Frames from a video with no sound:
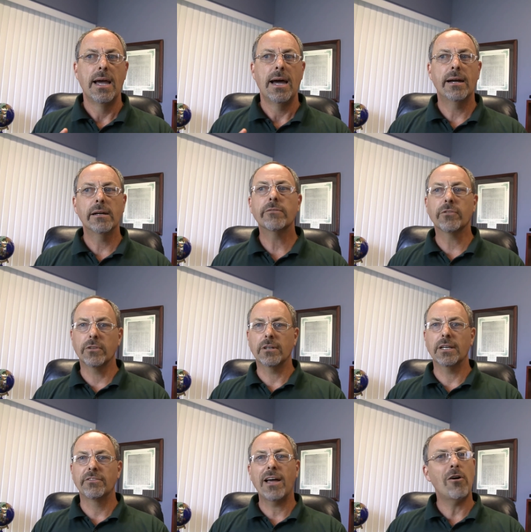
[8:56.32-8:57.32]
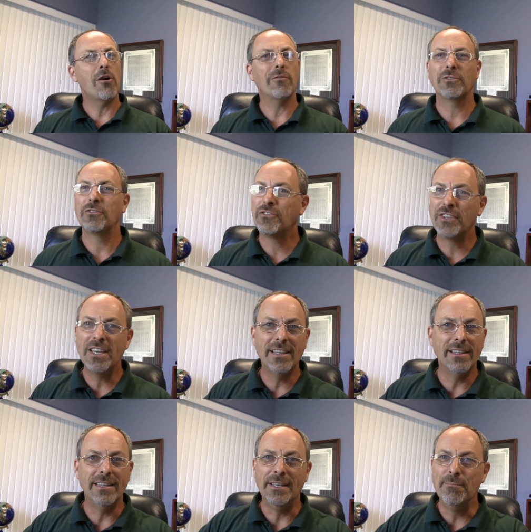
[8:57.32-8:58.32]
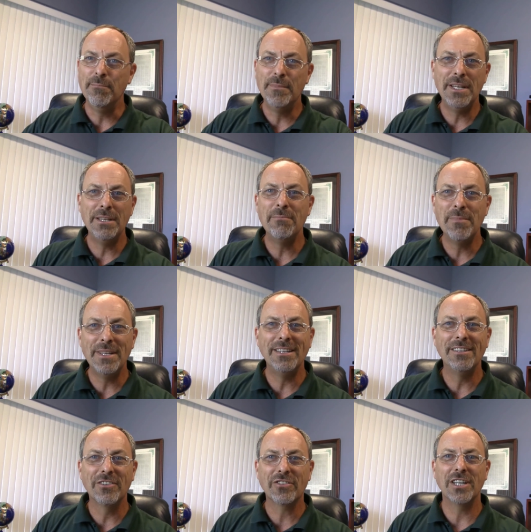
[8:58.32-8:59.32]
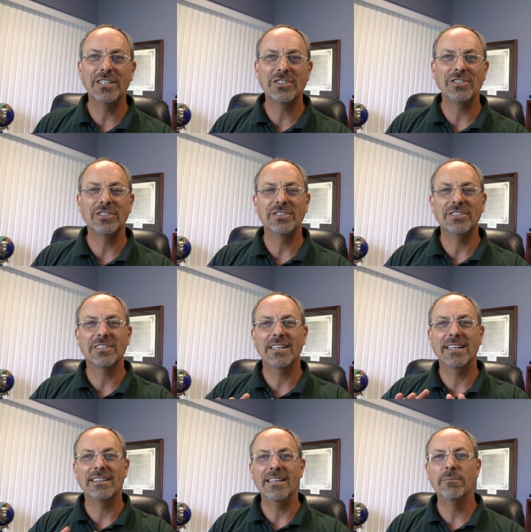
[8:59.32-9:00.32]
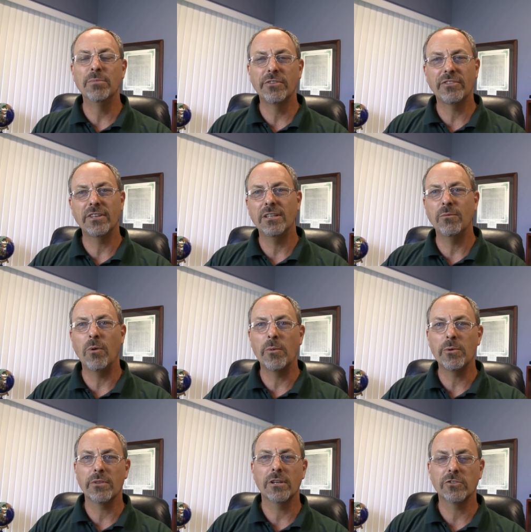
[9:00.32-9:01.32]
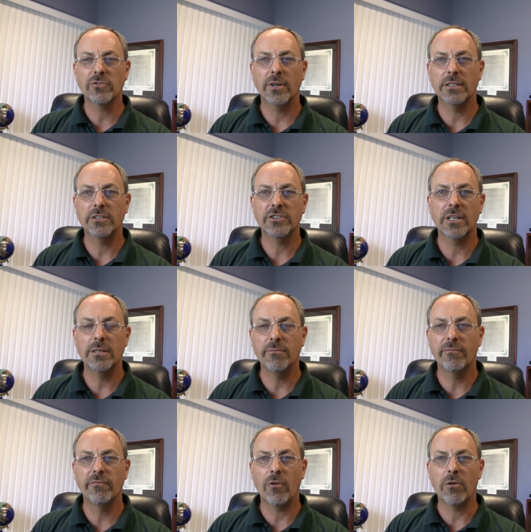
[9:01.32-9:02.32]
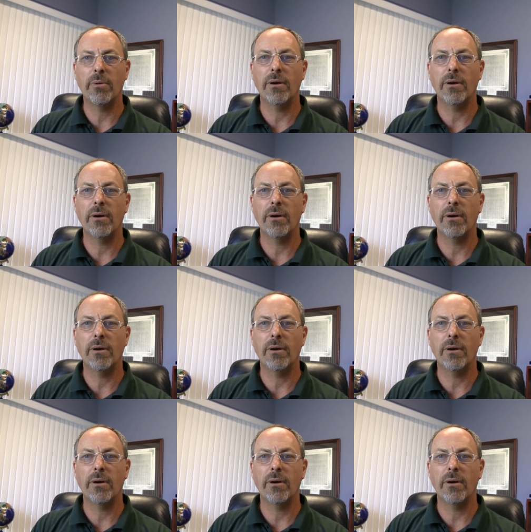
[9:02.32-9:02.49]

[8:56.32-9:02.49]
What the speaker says: However, as I often said in many discussions at the embassy when we were there trying to shape foreign